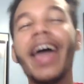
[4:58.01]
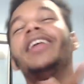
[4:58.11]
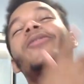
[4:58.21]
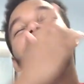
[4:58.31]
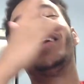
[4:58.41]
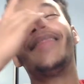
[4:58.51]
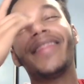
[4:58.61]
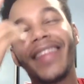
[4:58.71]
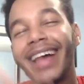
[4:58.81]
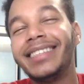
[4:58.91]
Anyway,
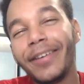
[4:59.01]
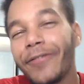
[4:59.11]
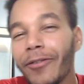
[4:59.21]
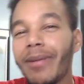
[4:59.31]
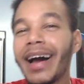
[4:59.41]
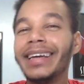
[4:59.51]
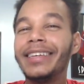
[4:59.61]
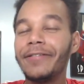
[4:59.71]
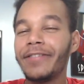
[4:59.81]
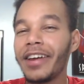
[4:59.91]
that's it for my
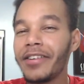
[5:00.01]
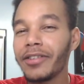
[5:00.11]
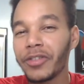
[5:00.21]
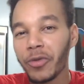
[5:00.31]
Defenders